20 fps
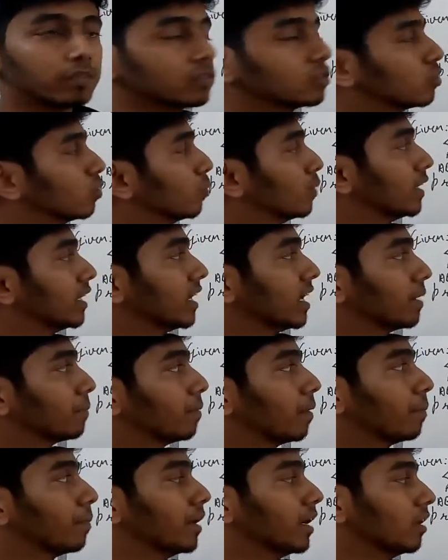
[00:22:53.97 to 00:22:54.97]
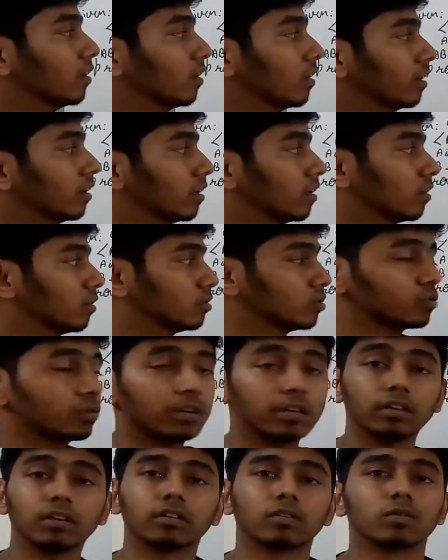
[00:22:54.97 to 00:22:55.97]
So we take perpendicular here also
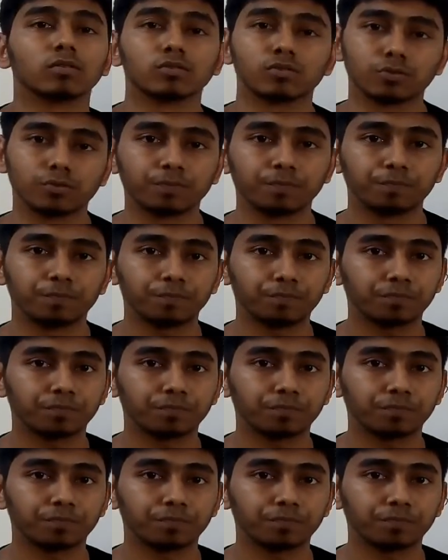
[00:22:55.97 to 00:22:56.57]
and here also.